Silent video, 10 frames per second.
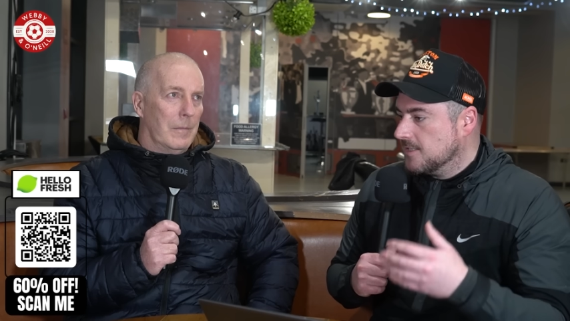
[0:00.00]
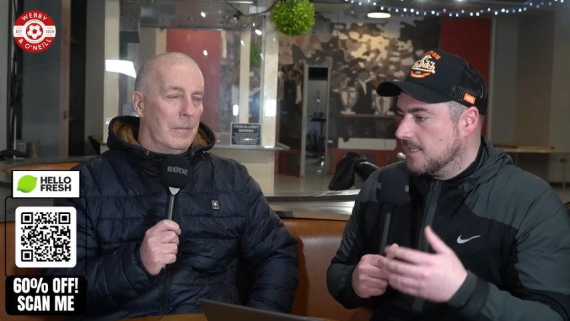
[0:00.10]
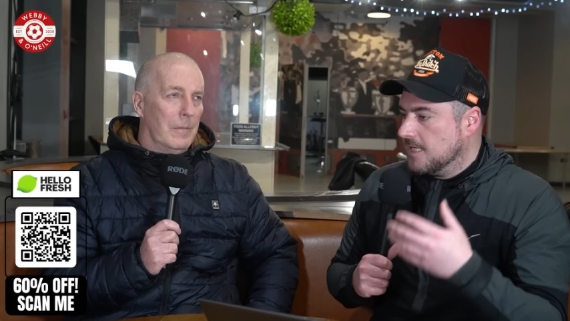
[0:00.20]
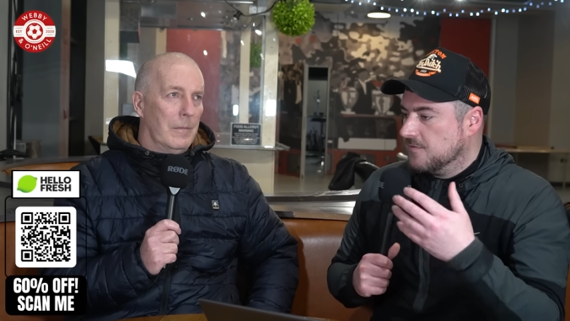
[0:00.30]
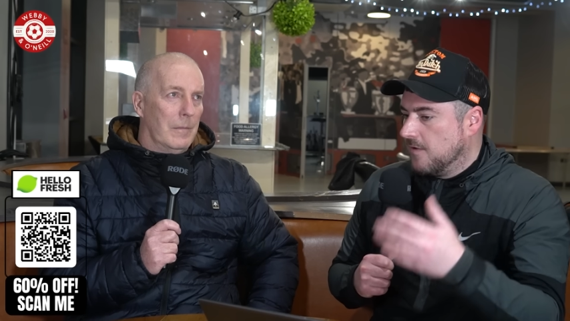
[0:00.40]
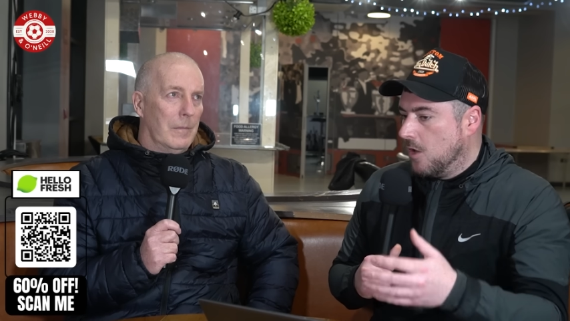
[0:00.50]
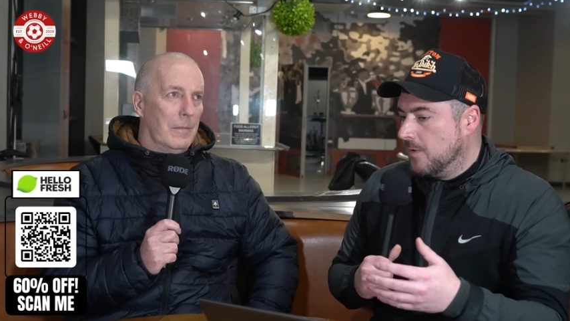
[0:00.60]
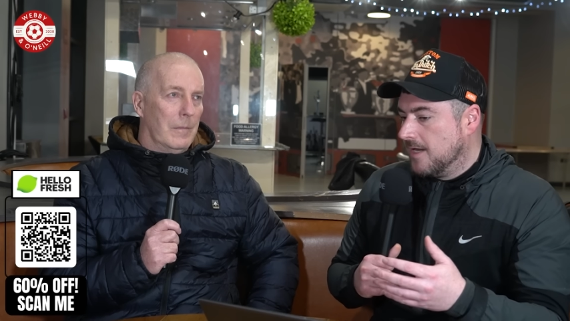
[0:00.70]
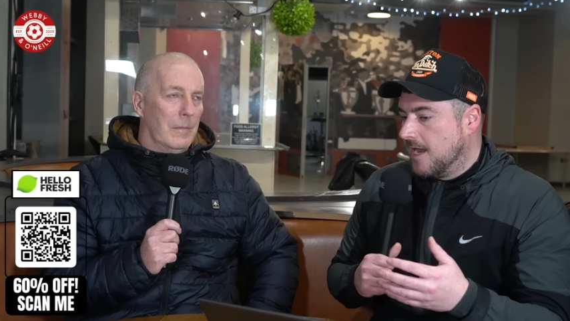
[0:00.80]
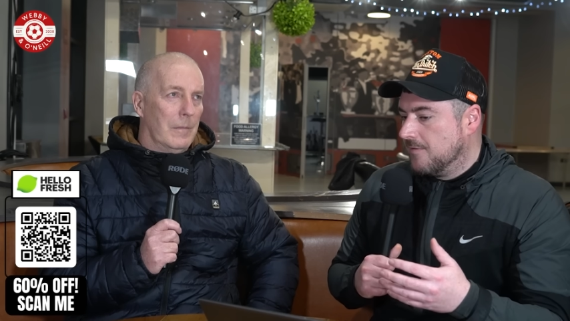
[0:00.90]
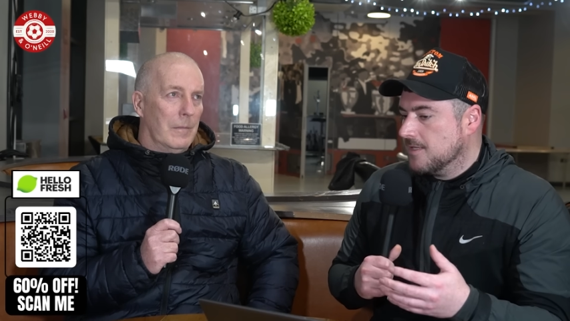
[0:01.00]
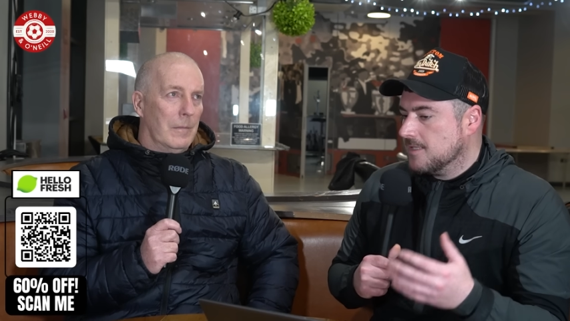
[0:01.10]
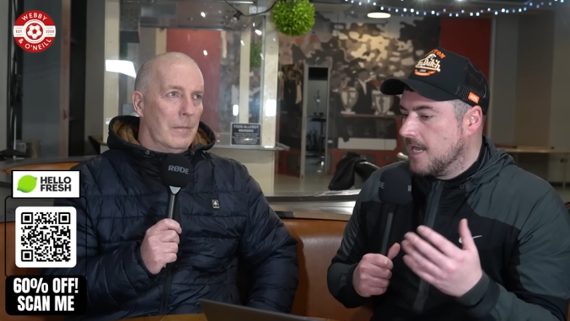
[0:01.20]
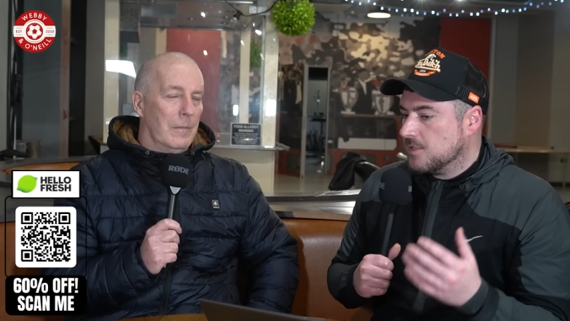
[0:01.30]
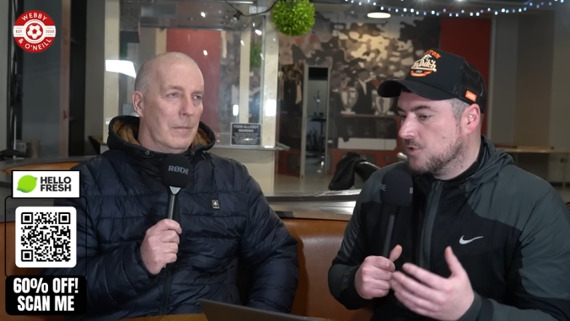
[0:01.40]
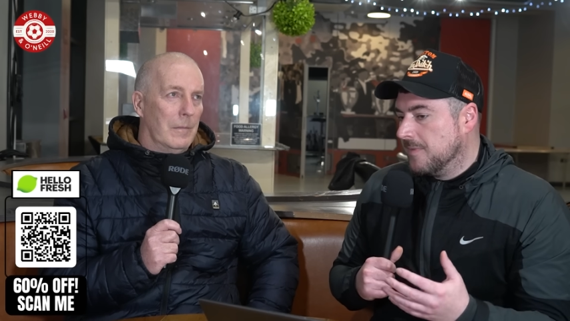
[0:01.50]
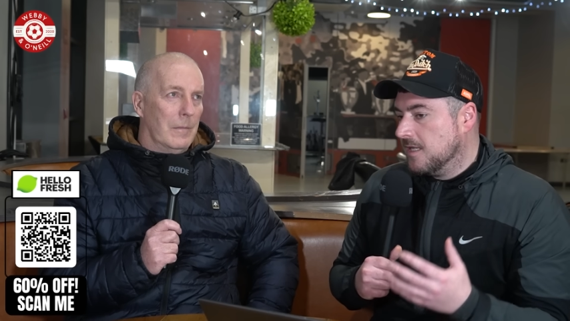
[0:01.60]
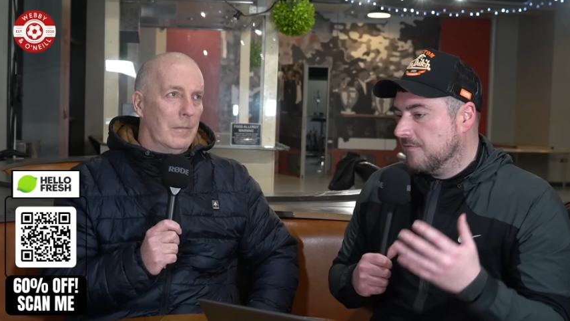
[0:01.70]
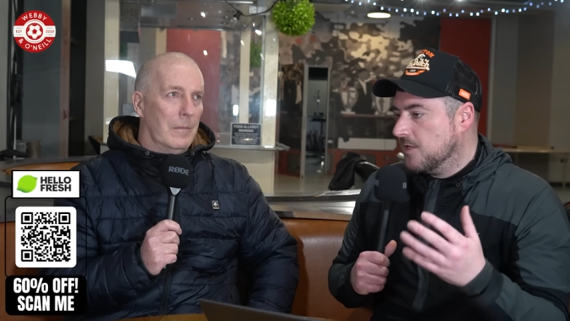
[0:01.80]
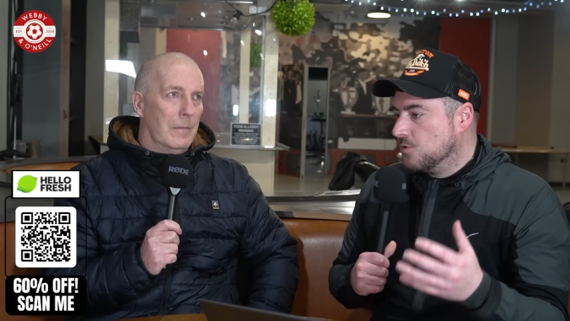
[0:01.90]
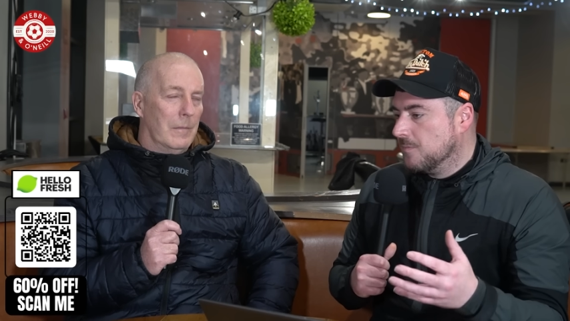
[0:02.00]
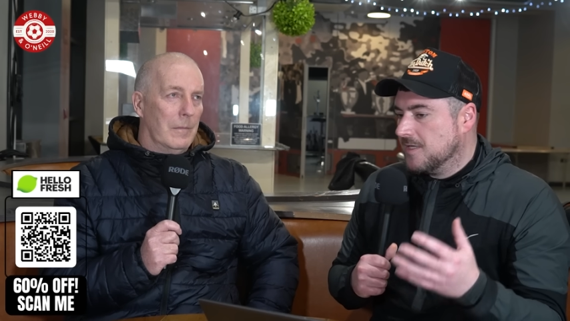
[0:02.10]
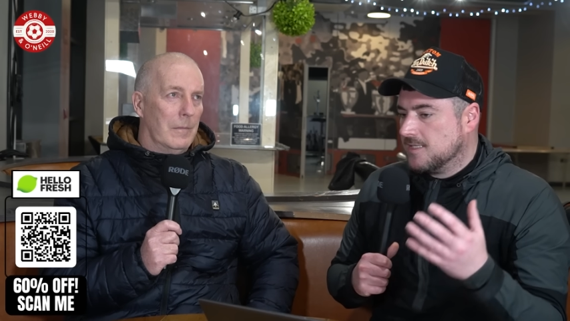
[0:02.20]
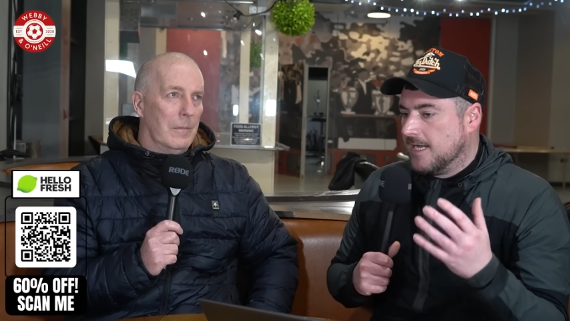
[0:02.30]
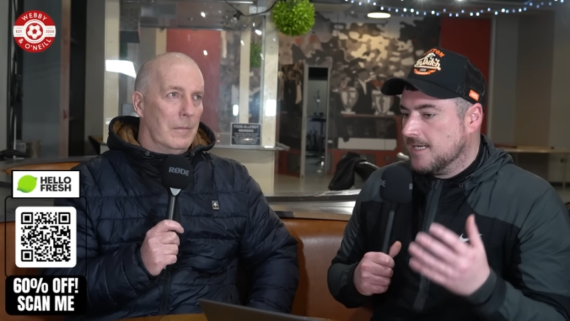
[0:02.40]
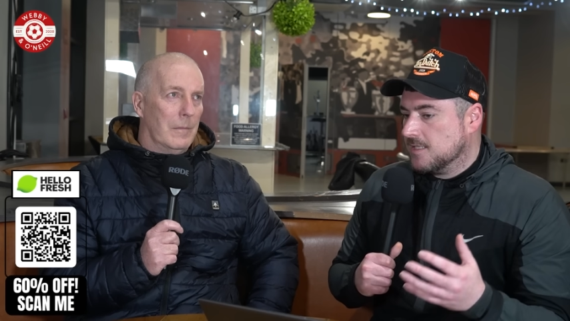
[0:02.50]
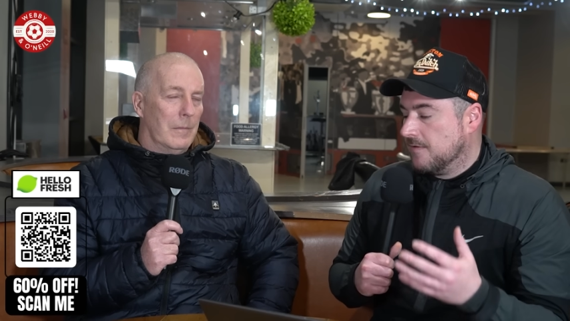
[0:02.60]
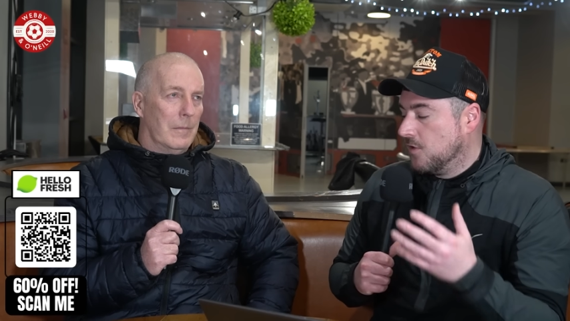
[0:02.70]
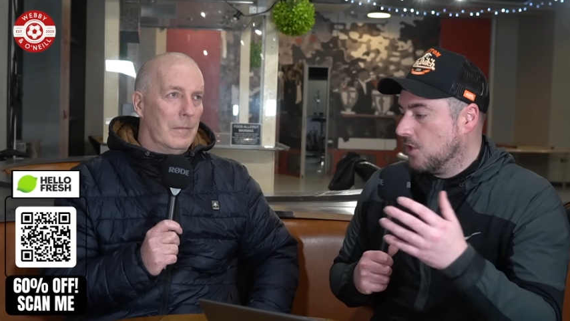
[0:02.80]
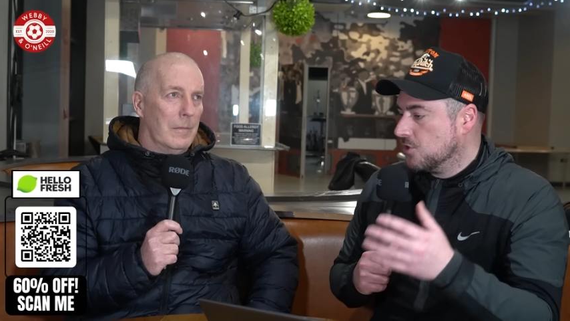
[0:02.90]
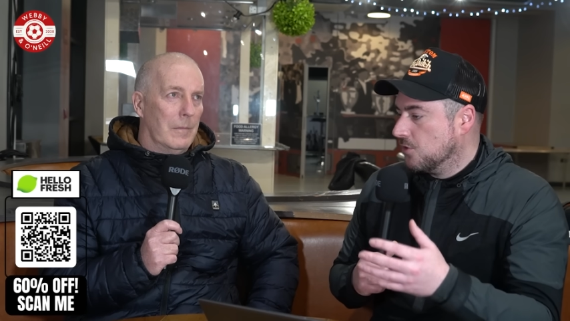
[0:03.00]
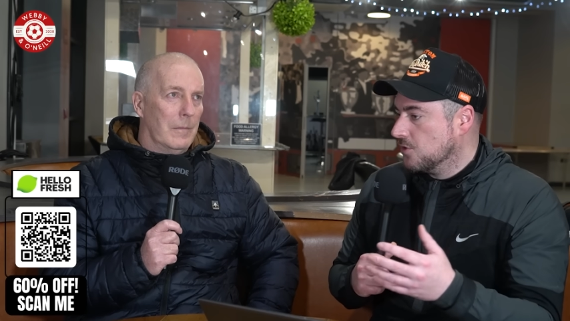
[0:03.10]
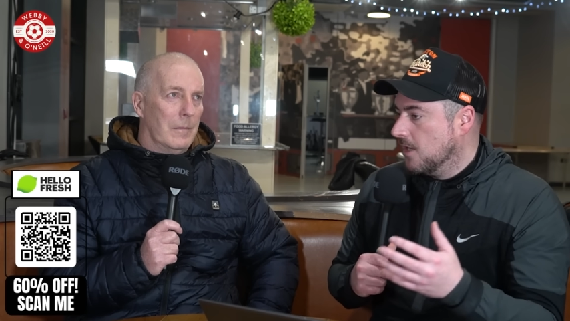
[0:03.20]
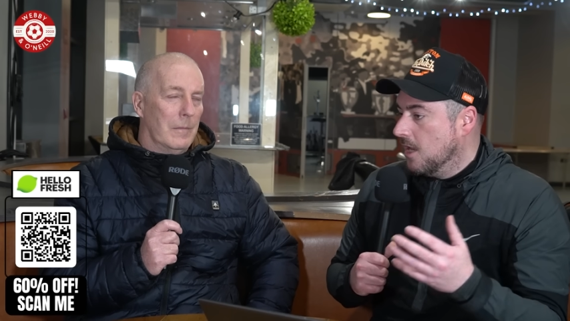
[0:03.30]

Speaker 1: into these forward areas, yeah, some individual mistakes that have cost us